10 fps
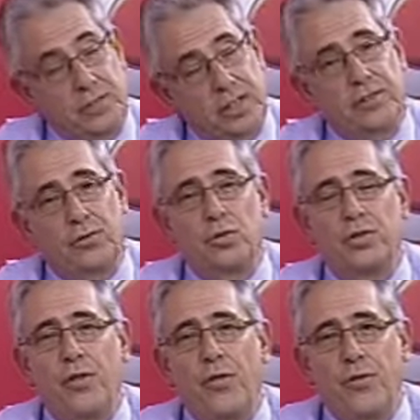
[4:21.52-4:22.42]
That's, of course,
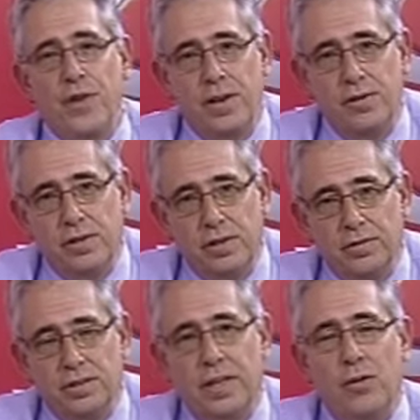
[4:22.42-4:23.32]
the theory of
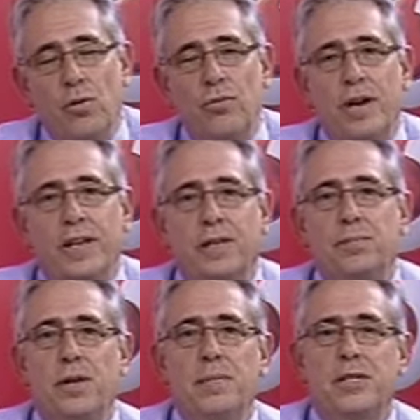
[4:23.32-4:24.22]
it. They're all running at
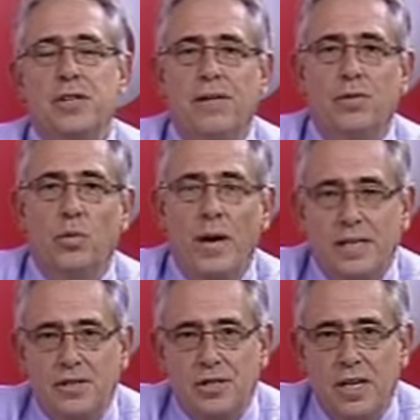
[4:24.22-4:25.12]
pretty much level
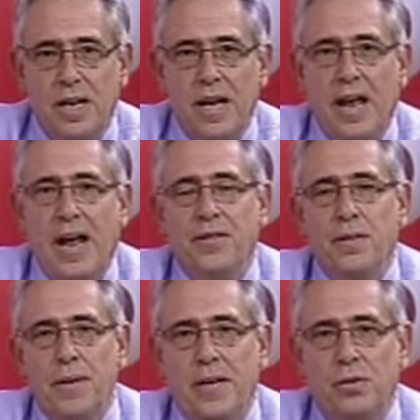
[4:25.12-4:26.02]
weights. And the
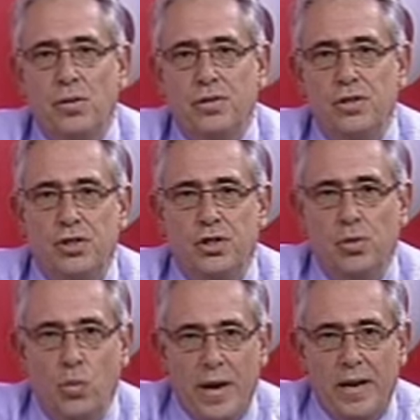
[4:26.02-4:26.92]
better horses should
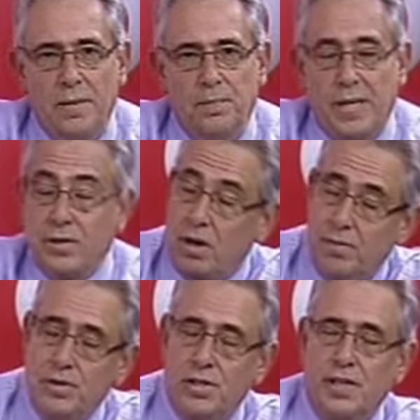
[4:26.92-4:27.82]
win, but
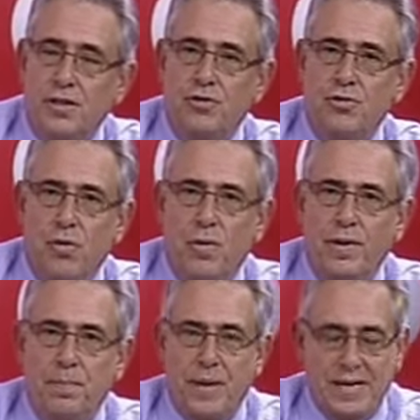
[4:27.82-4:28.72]
obviously the draw and
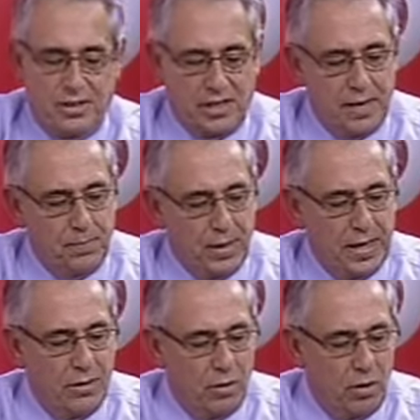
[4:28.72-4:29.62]
the pace can play
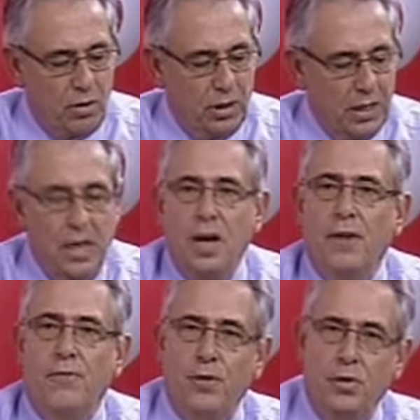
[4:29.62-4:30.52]
a role.
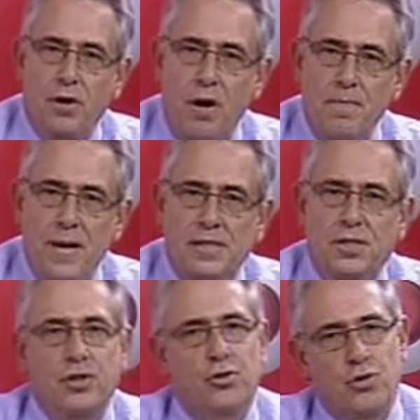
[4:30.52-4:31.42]
Full combat,
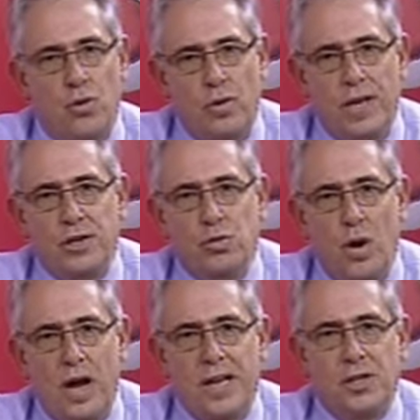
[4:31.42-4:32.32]
drawn out
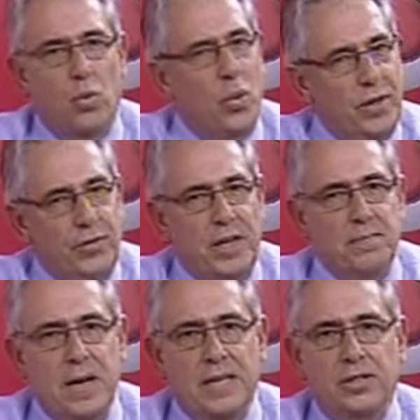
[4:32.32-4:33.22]
wide. We think
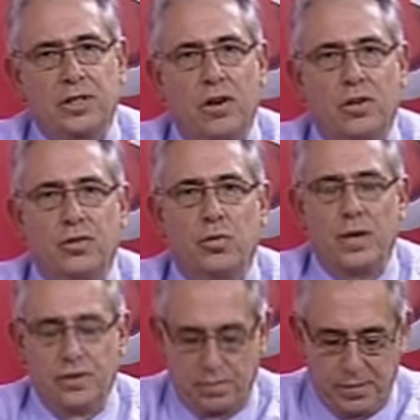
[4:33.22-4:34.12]
Mike de Kock's the
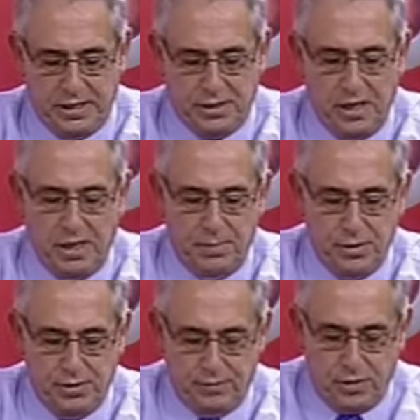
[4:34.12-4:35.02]
one to beat,
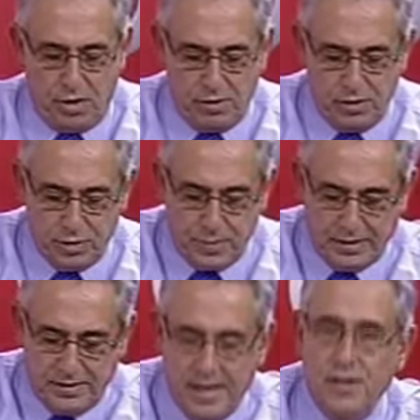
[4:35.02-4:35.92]
but you've got to
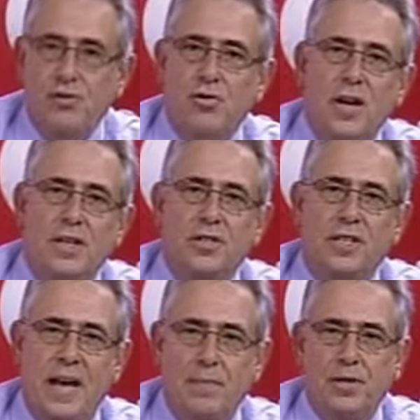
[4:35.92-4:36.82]
respect Dennis Dry's
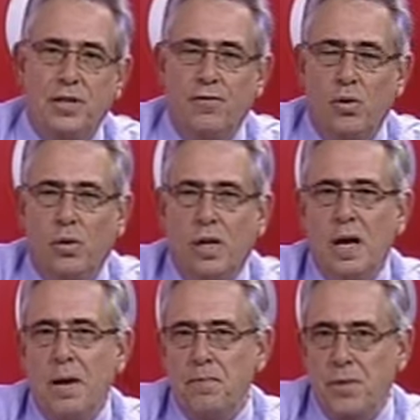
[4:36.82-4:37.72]
Captain of All.
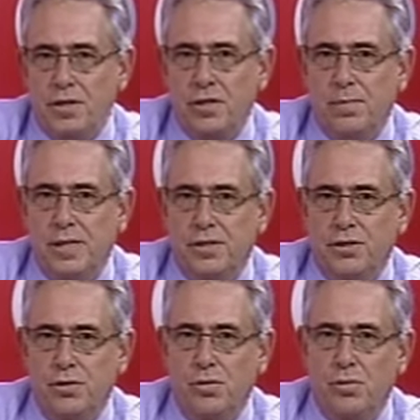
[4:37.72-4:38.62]
Possibly a
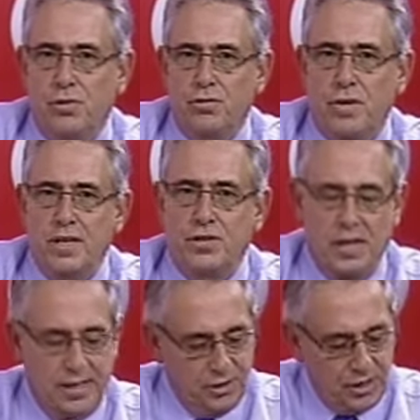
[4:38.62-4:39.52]
2-horse race.
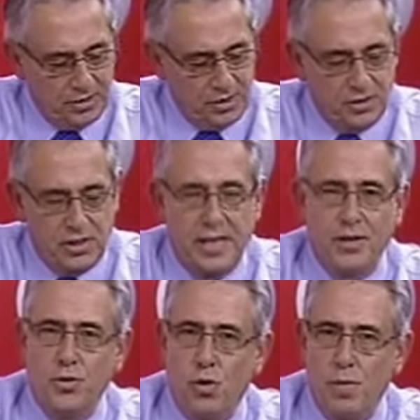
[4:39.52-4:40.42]
Justin
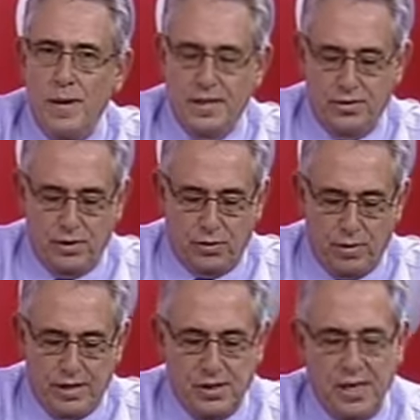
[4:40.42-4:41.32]
saying Norman's a
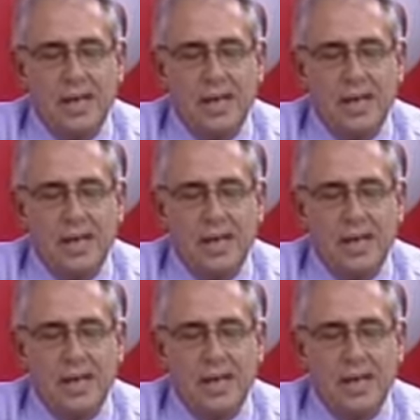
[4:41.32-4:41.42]
threat.